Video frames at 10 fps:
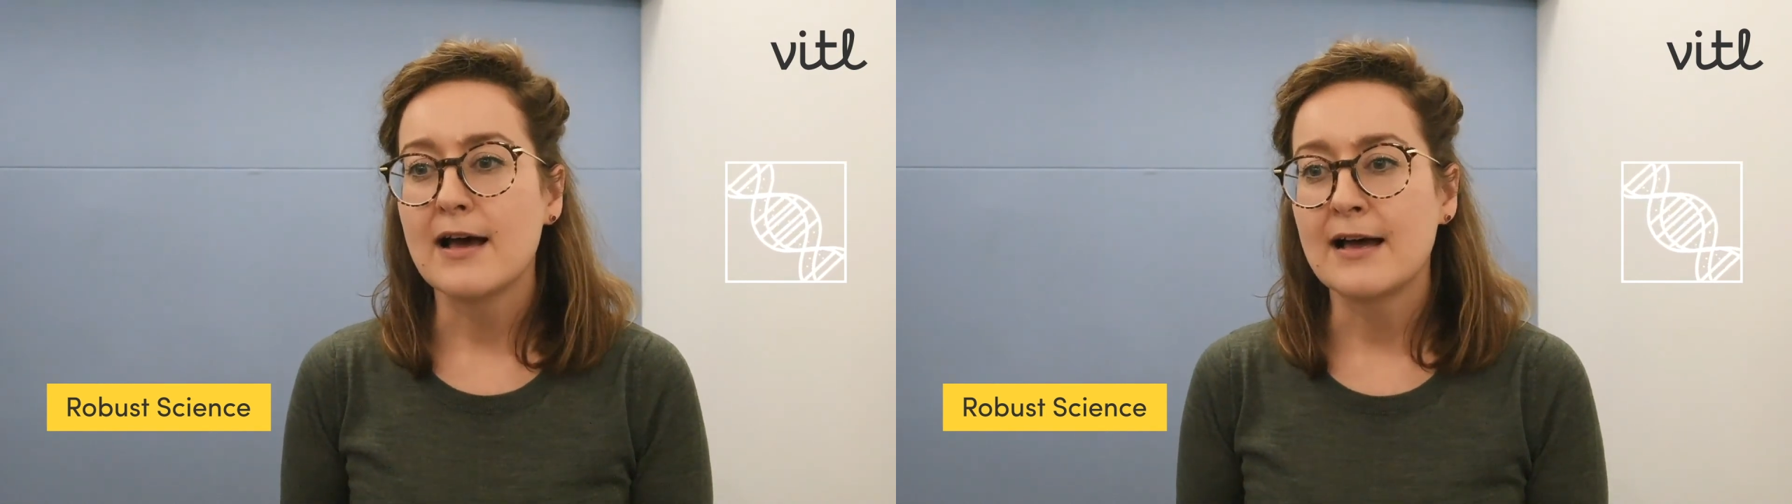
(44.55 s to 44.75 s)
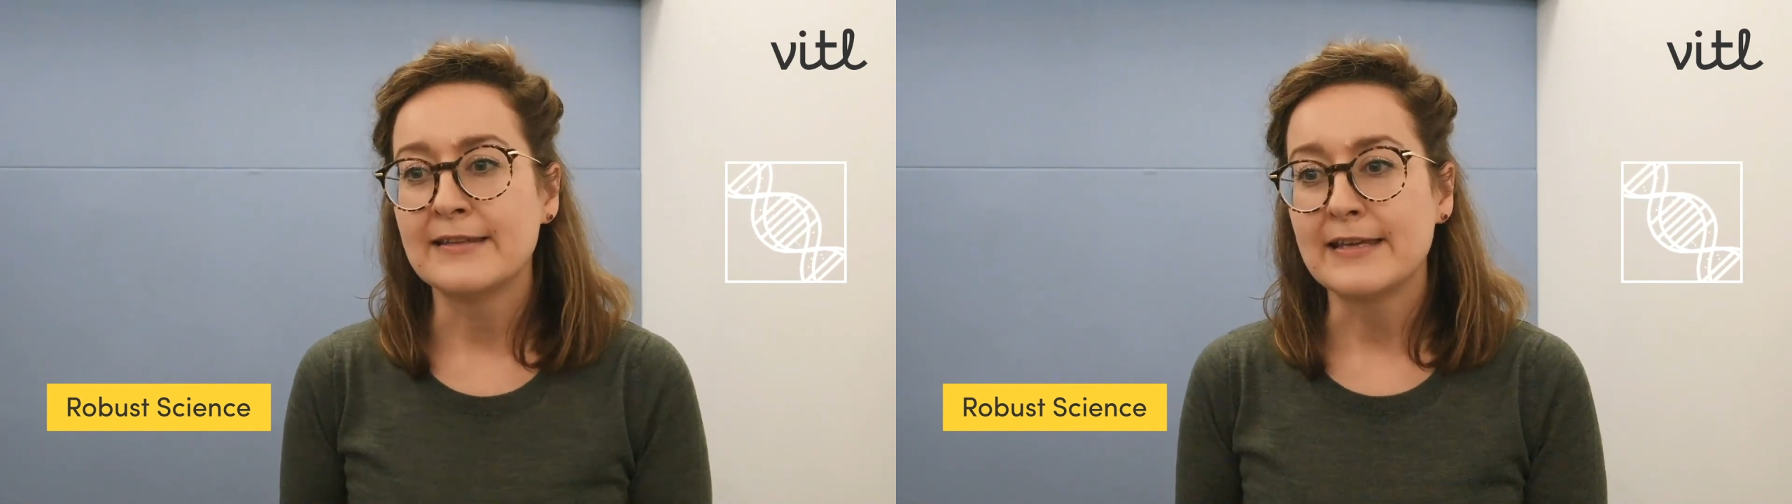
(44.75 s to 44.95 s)

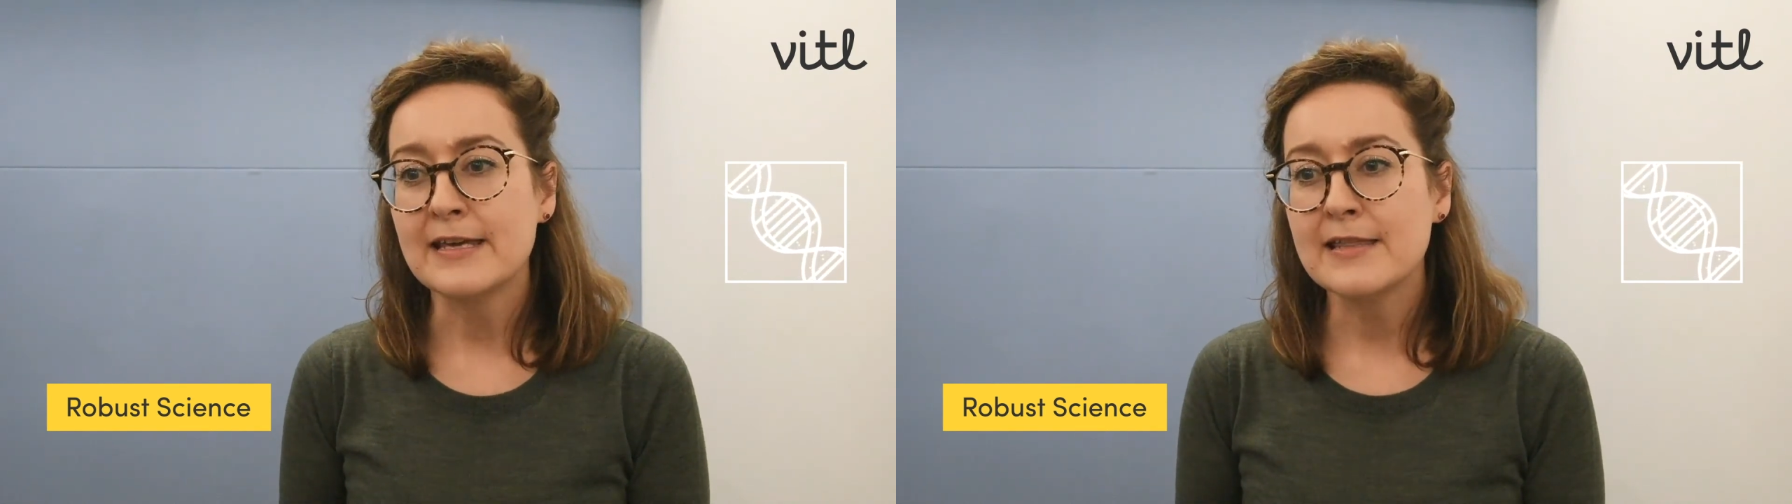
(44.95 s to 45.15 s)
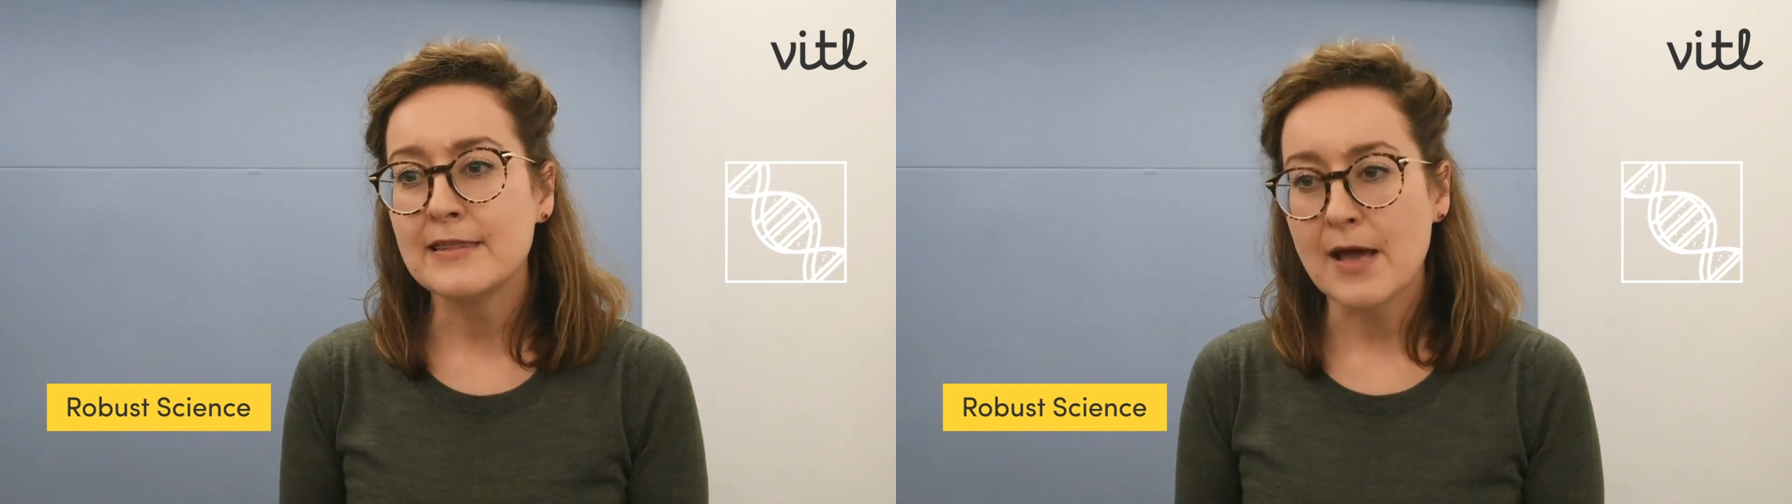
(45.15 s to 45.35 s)
an
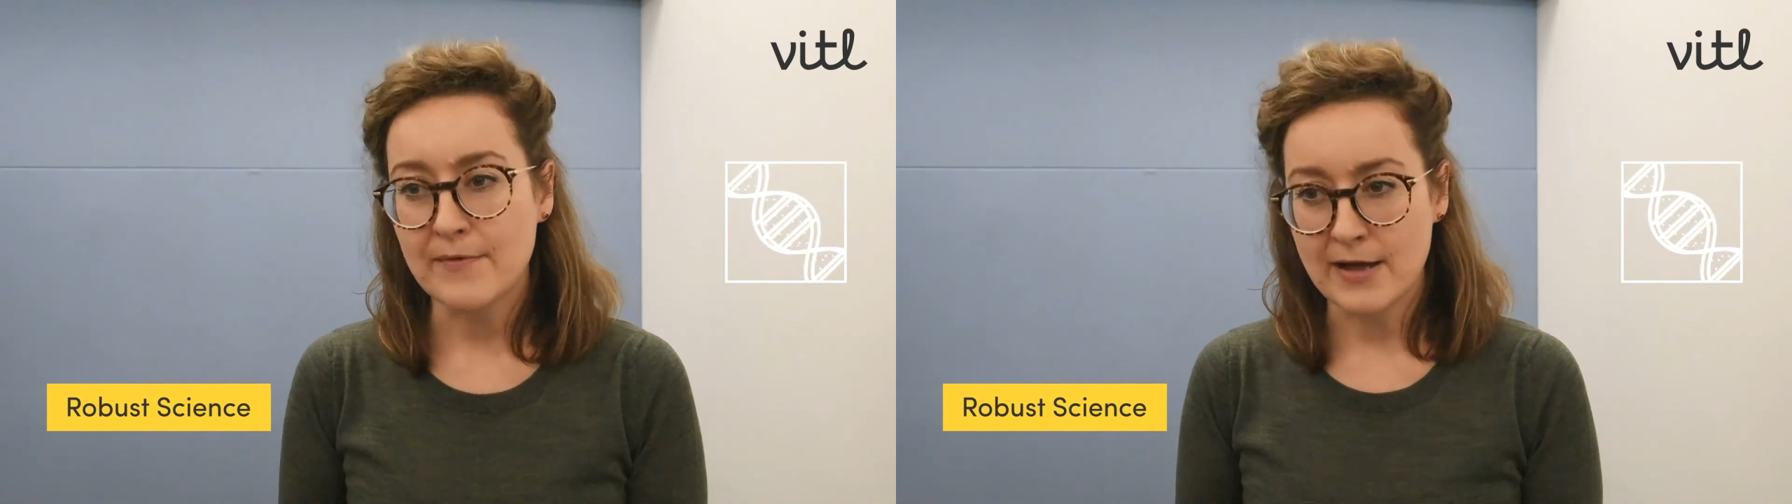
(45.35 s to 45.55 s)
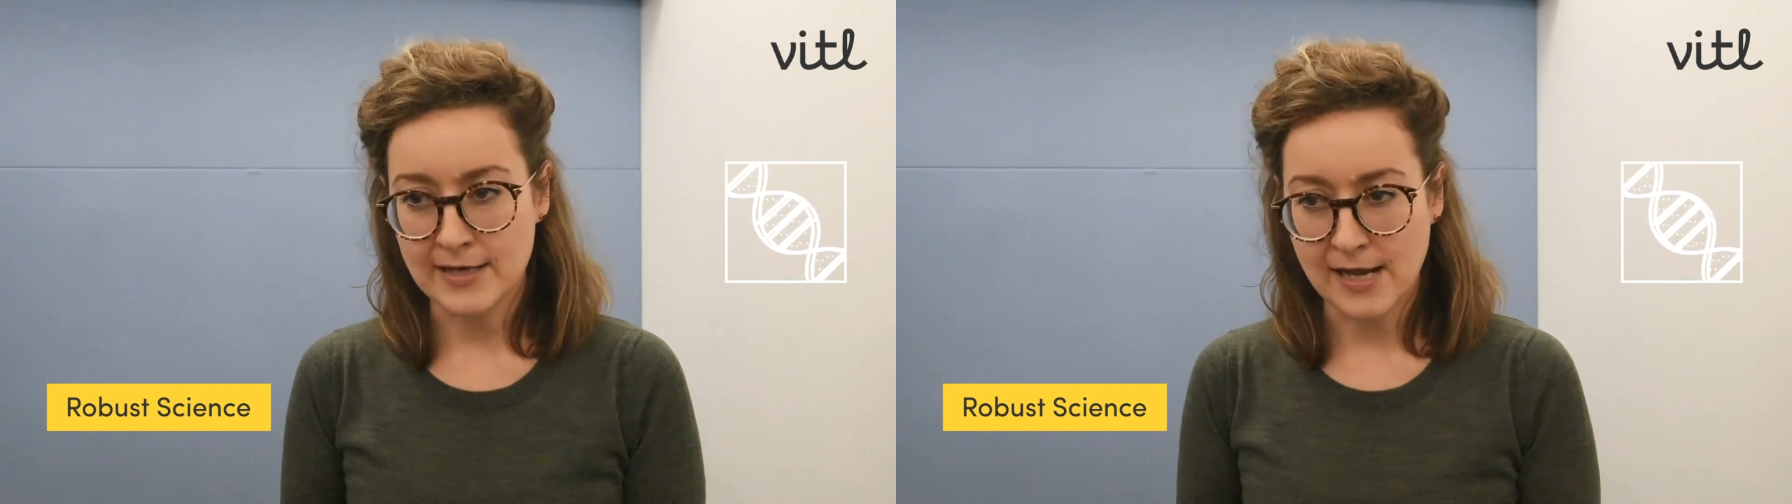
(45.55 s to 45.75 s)

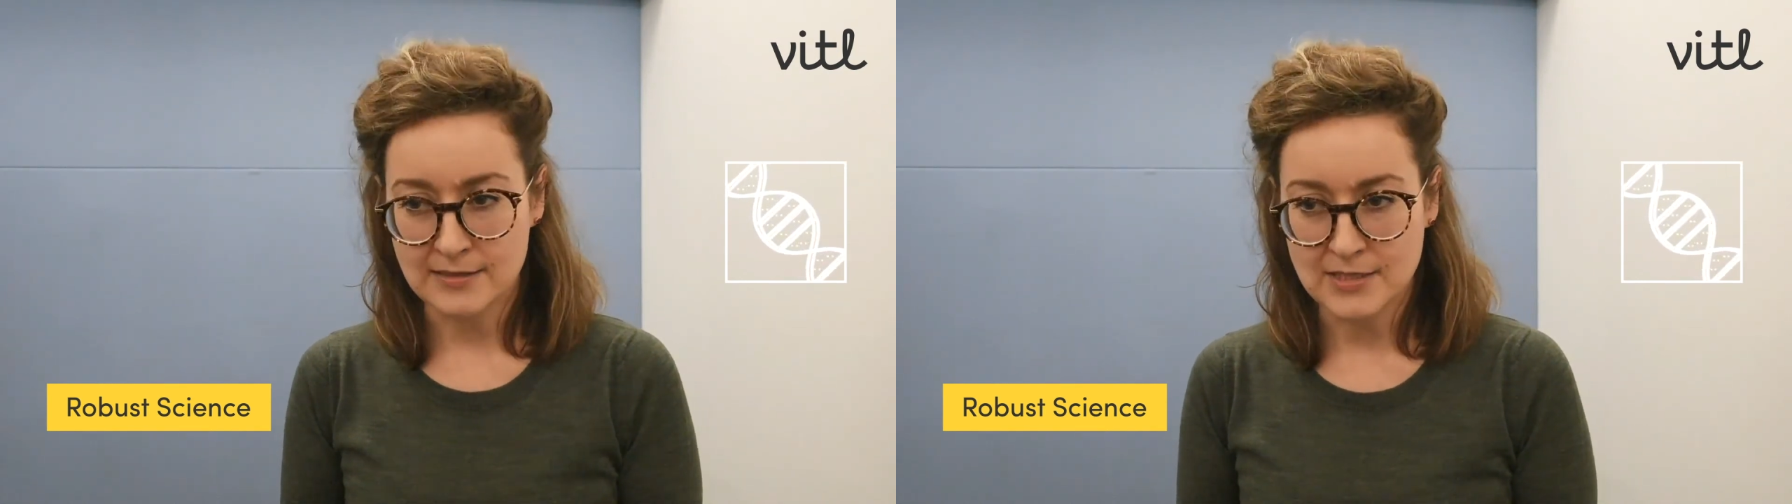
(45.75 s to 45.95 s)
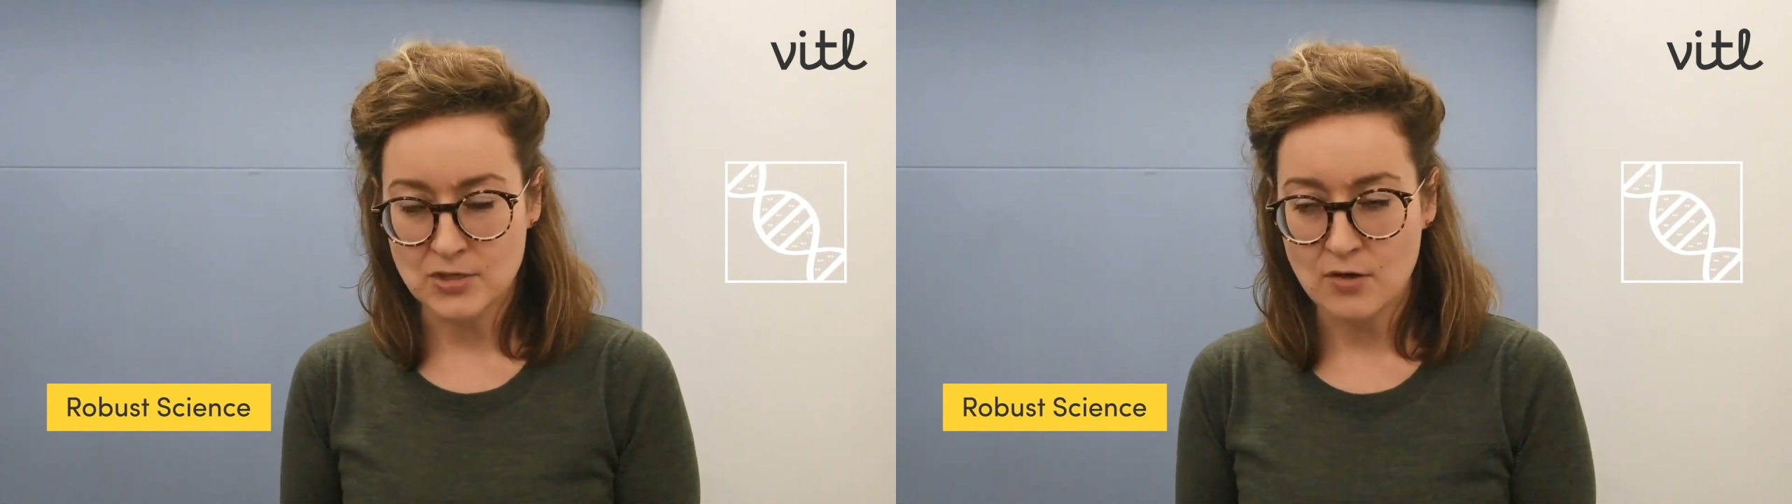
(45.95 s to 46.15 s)
in-depth analysis